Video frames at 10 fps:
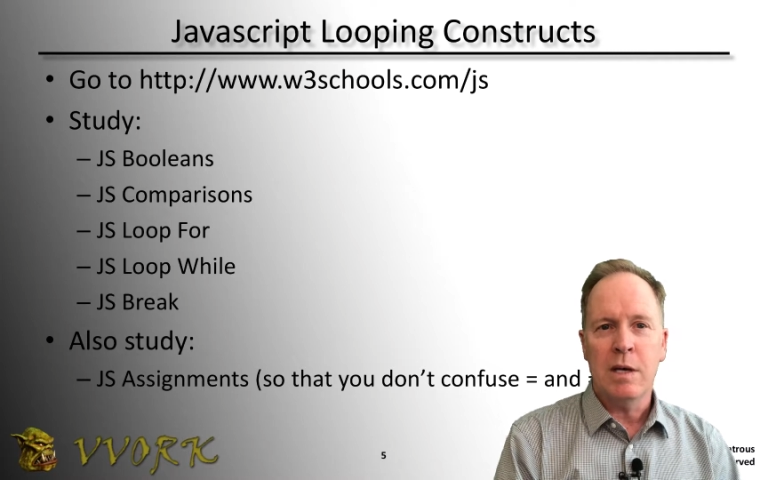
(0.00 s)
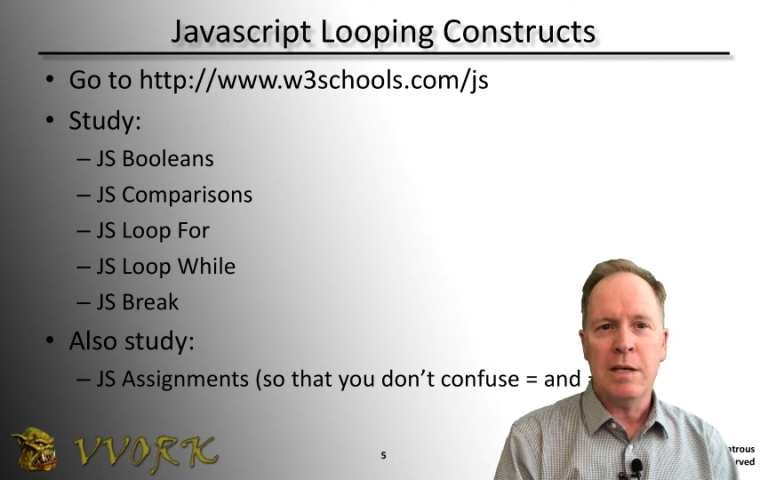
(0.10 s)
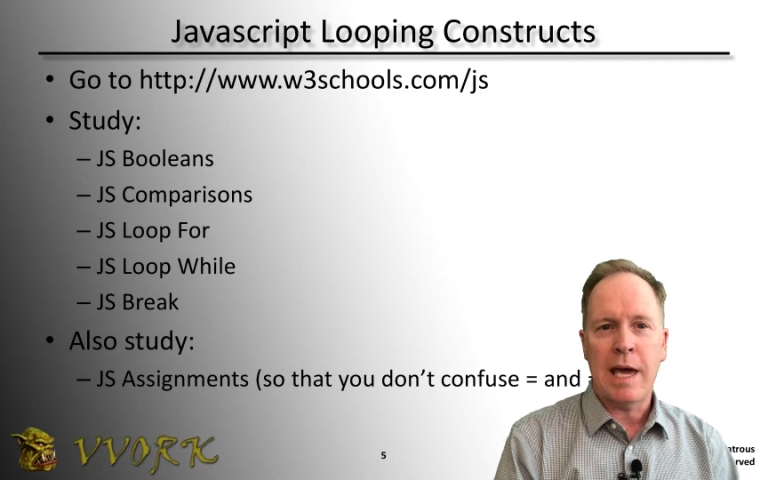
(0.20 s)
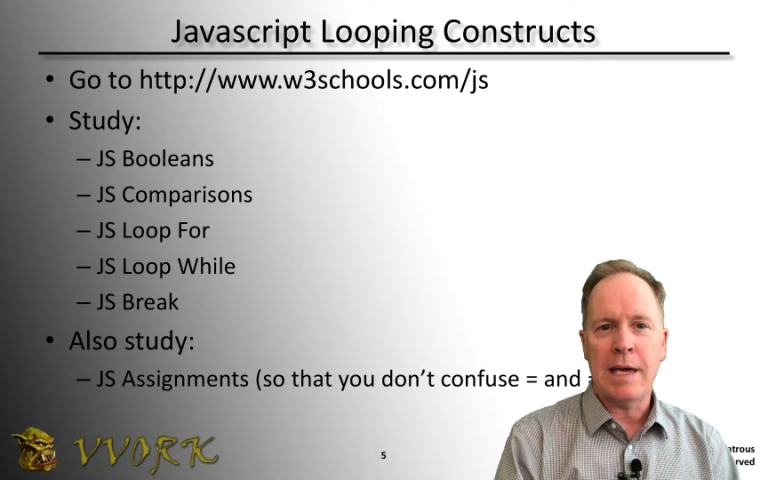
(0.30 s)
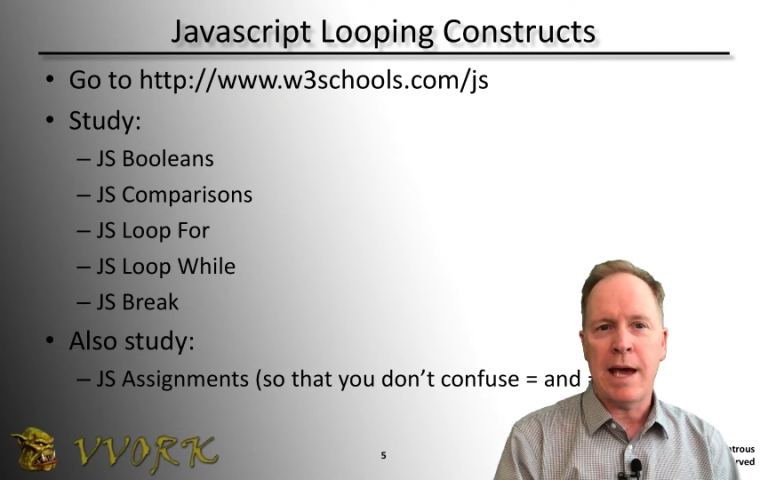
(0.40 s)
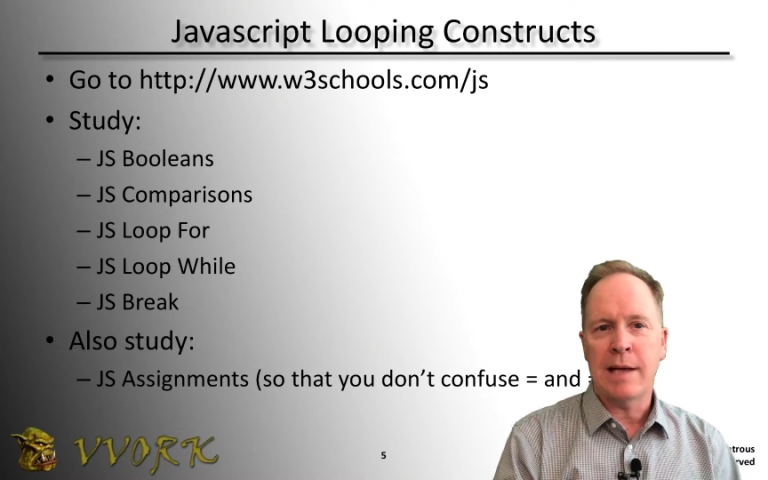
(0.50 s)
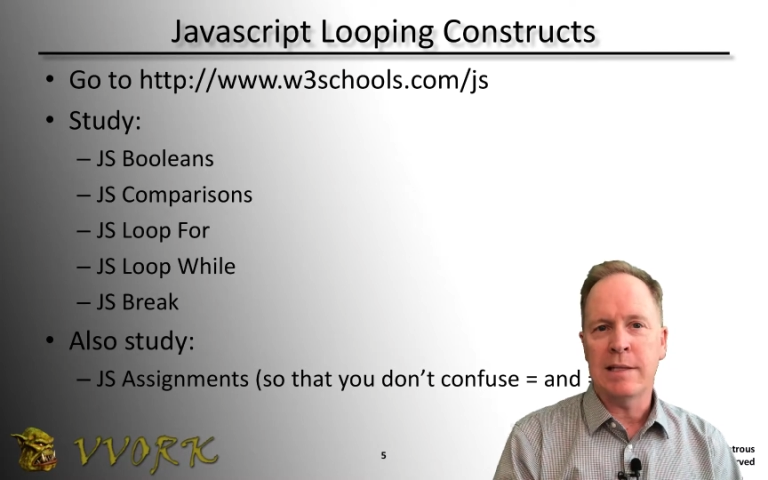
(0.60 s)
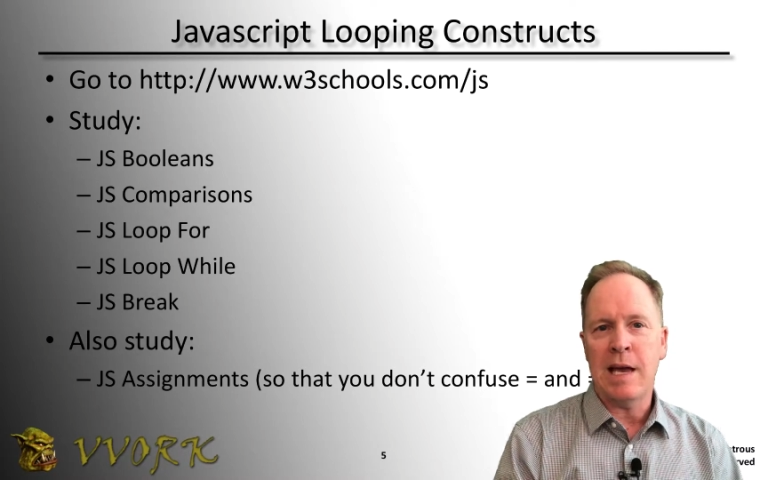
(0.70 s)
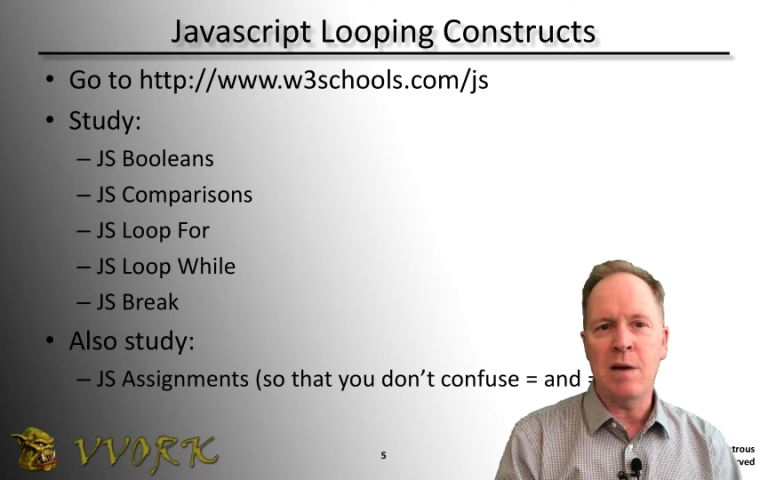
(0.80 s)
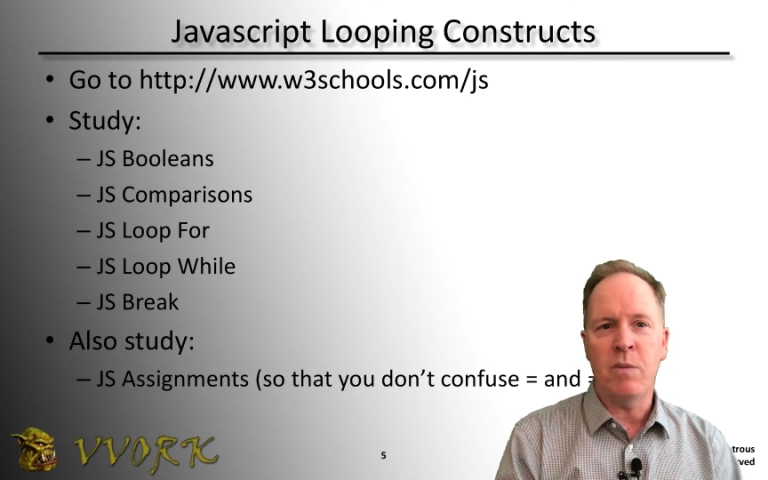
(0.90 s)
take
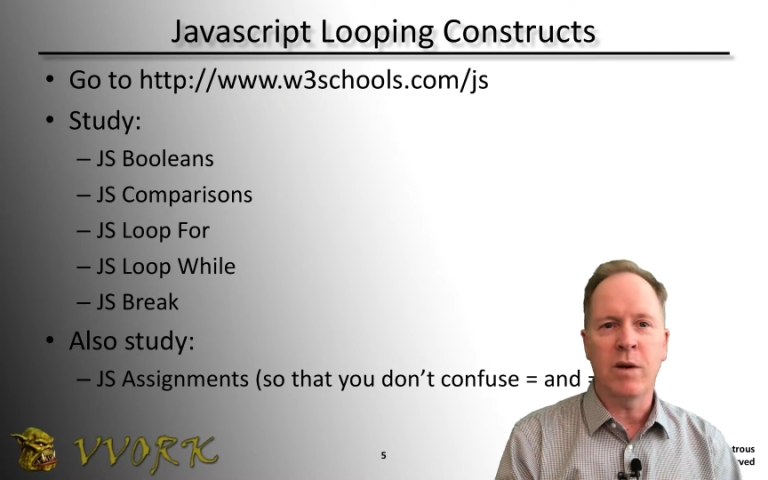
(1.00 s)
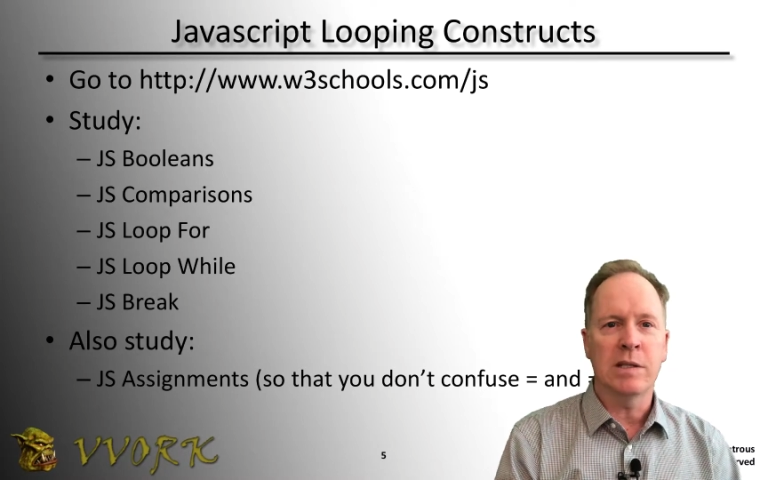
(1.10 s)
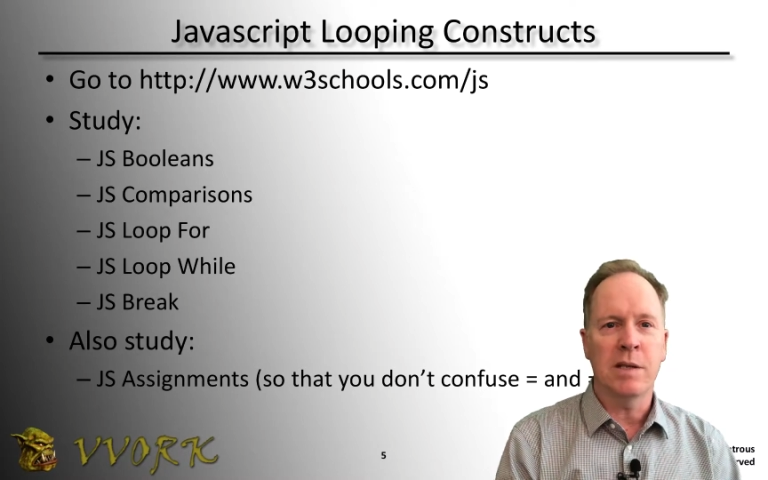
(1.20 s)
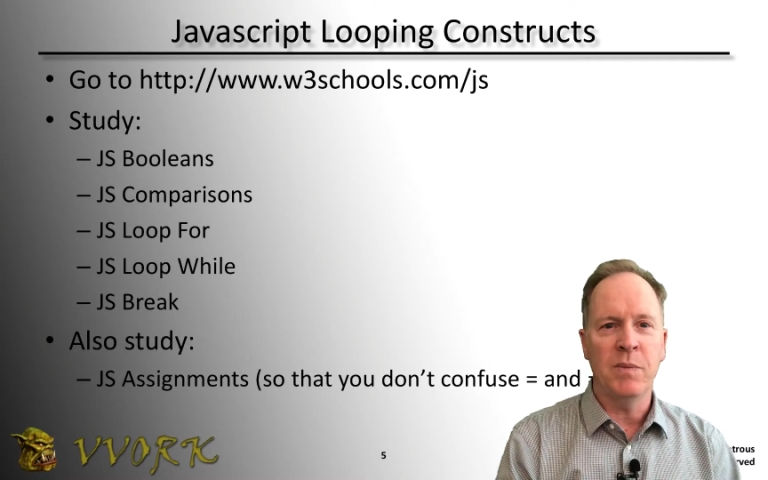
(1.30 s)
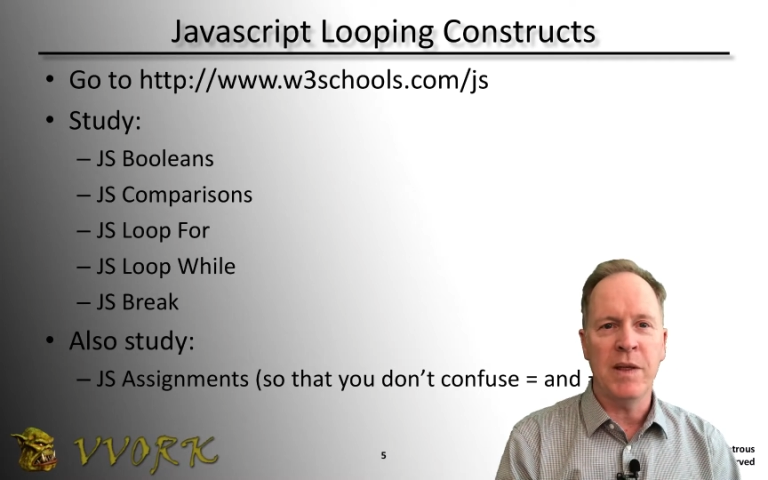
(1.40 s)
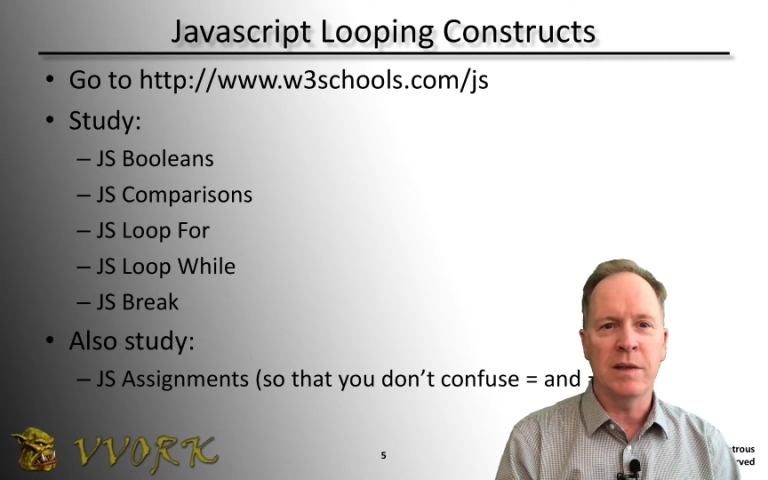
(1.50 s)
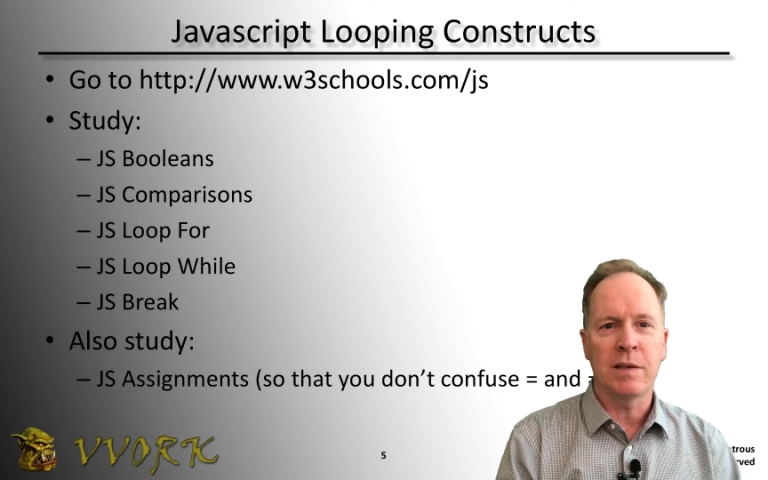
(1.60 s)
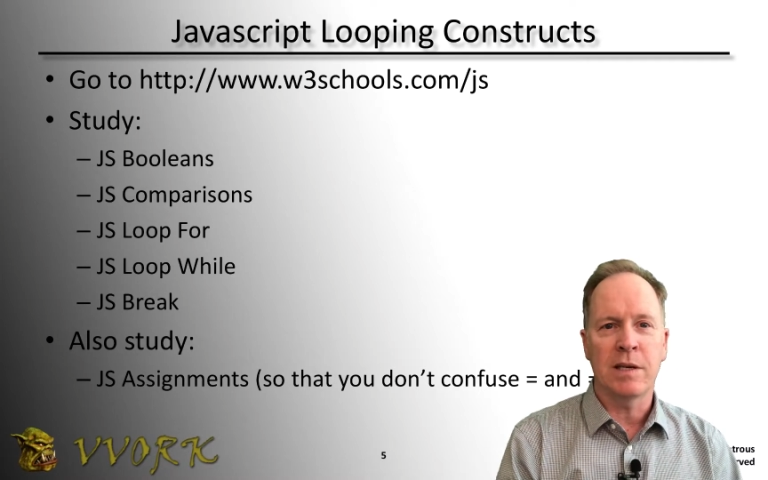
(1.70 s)
as input something